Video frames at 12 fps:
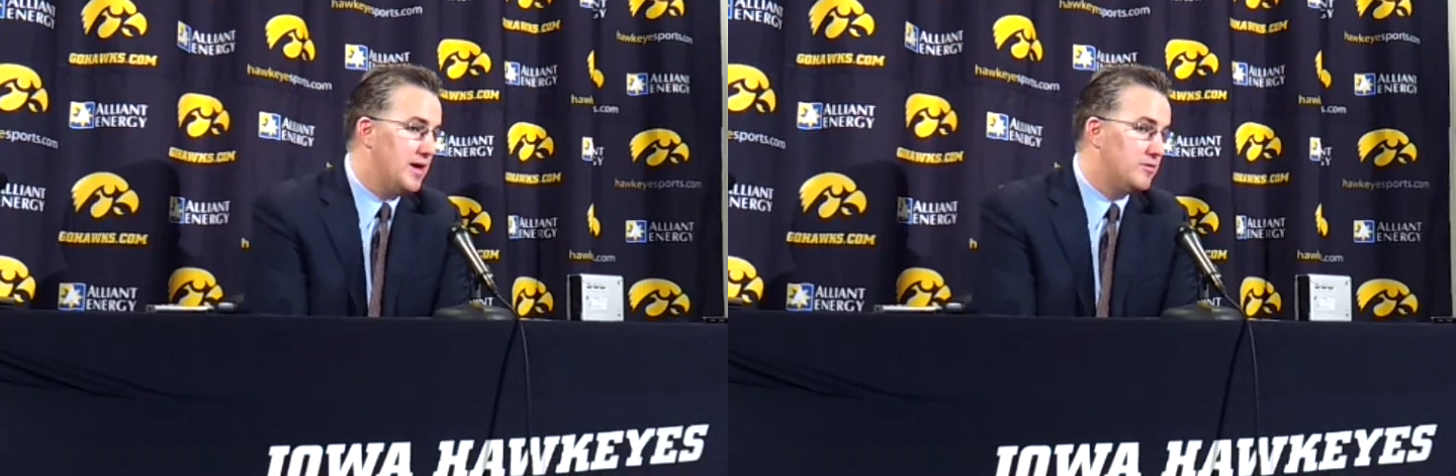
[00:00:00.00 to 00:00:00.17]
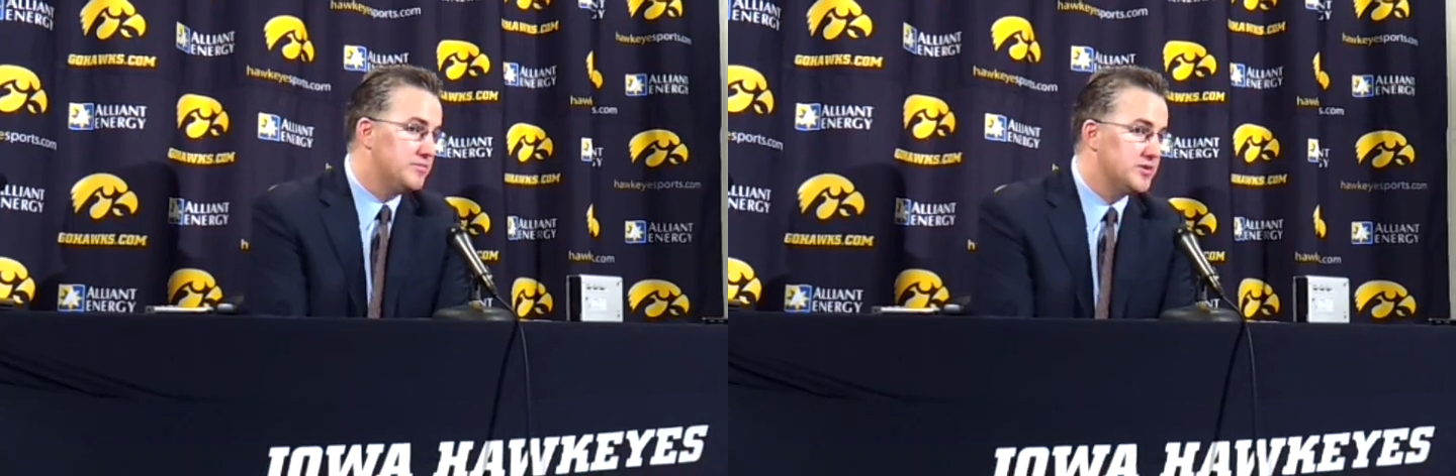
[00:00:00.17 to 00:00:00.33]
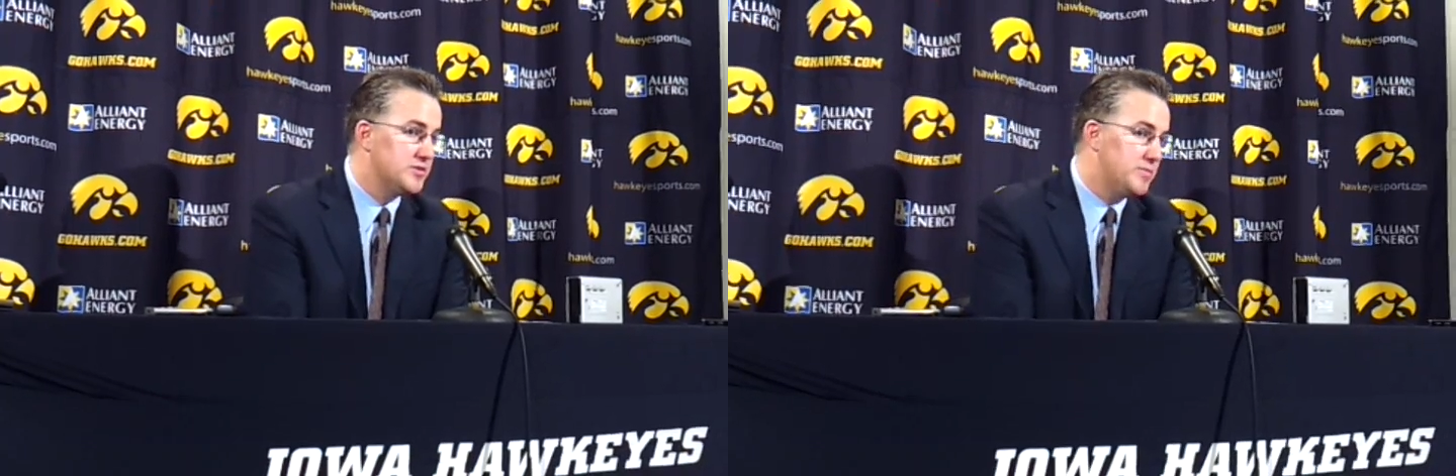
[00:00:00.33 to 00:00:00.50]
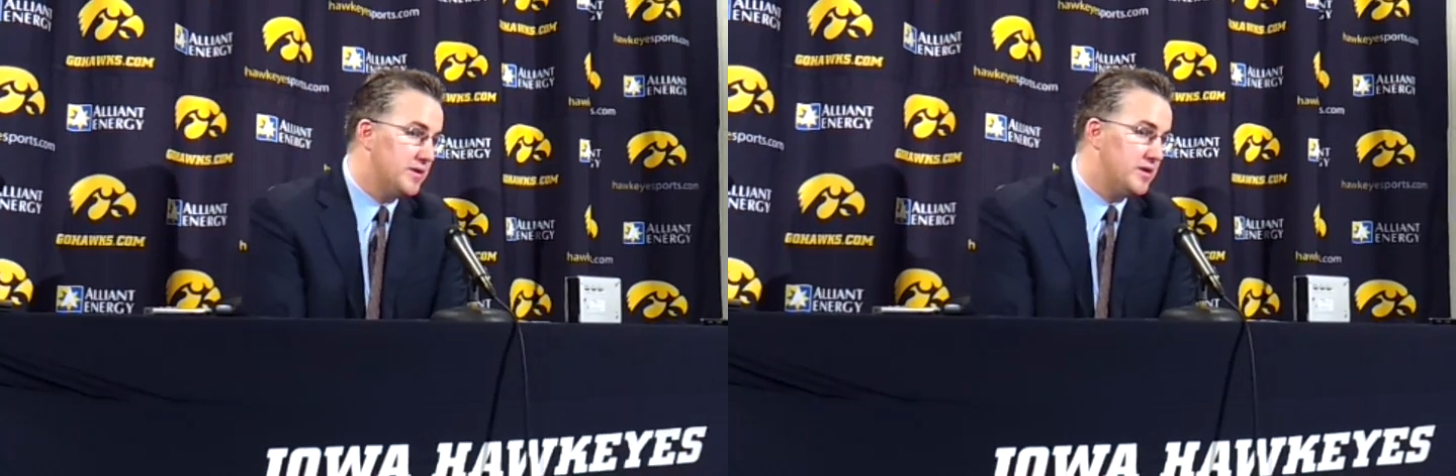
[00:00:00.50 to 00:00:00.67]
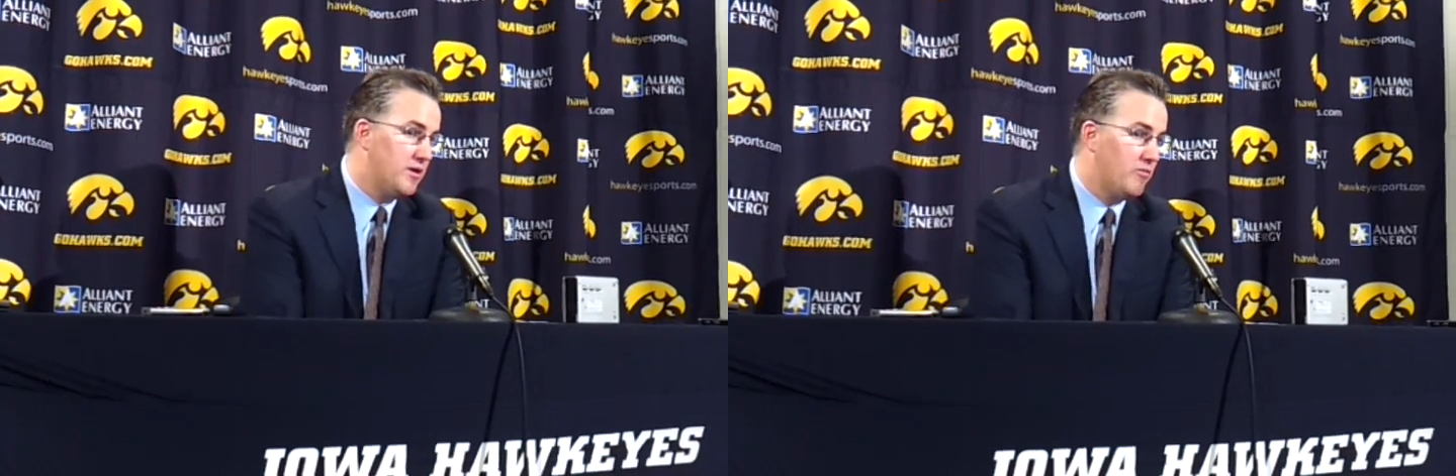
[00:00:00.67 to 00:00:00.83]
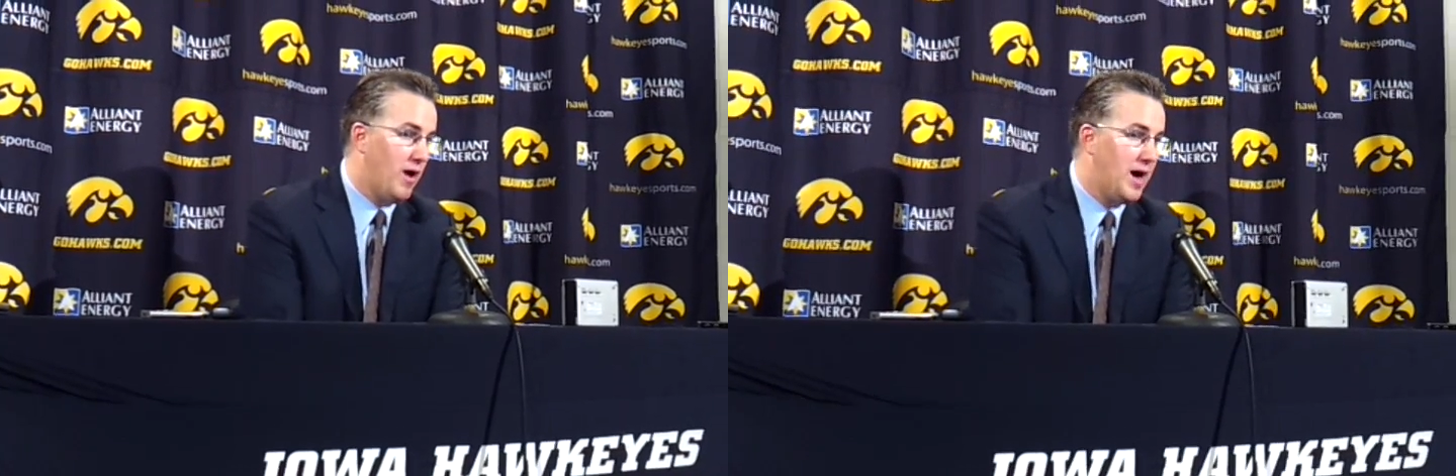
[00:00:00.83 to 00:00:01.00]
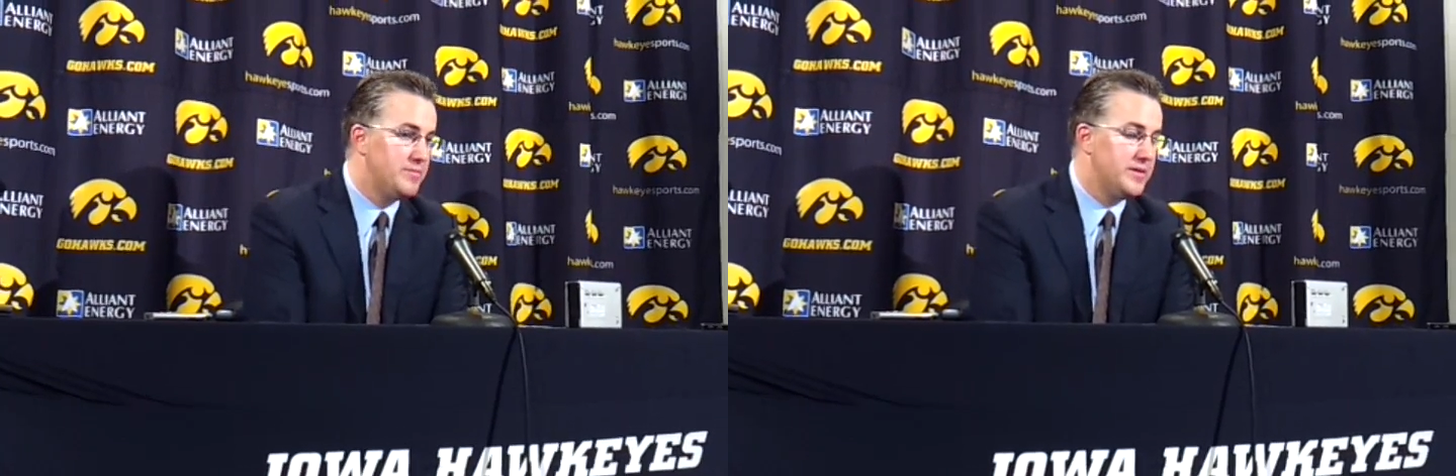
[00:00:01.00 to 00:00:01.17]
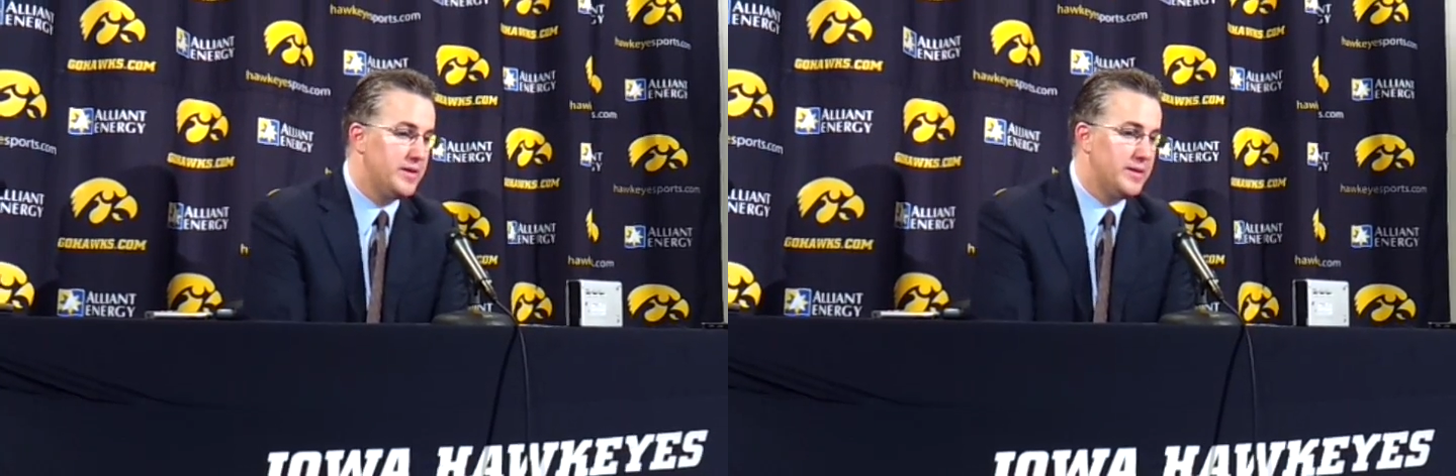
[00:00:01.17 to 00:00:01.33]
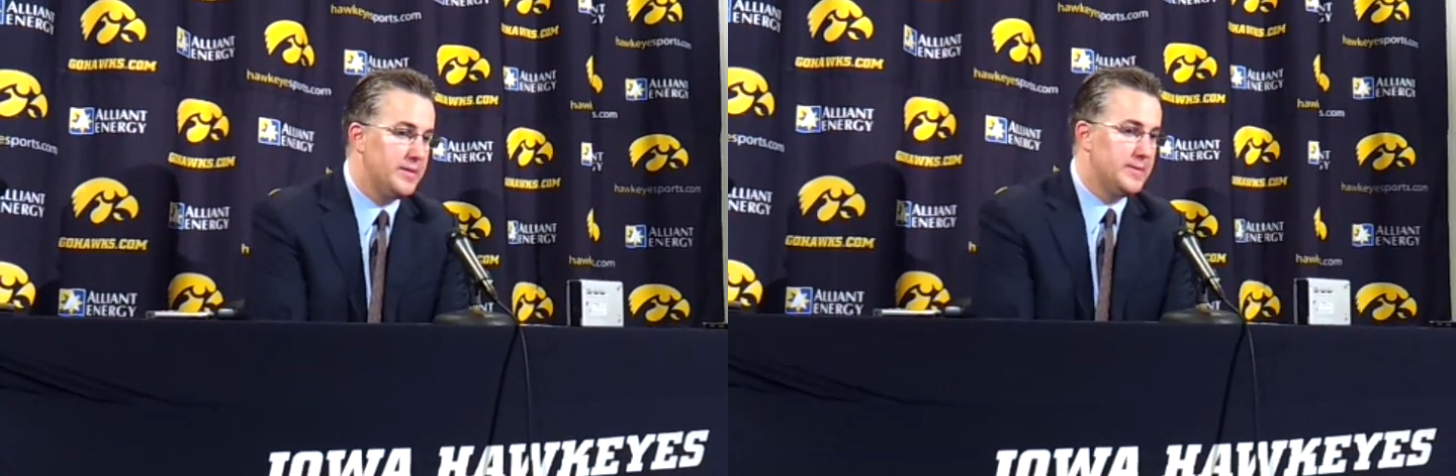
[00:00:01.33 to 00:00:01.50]
helped us. But, you know, Rob
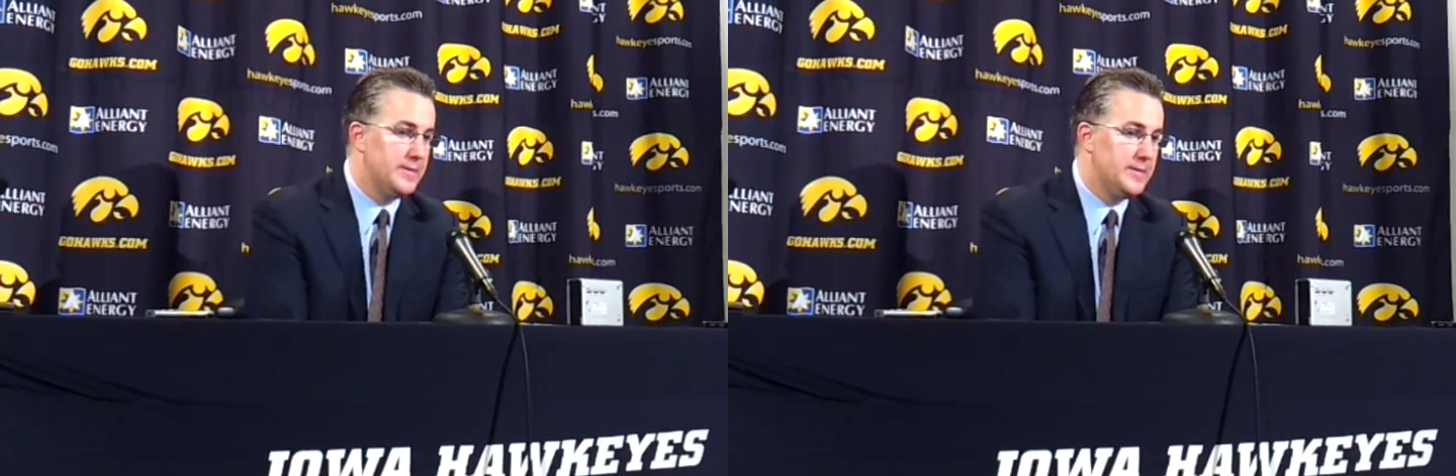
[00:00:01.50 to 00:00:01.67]
did a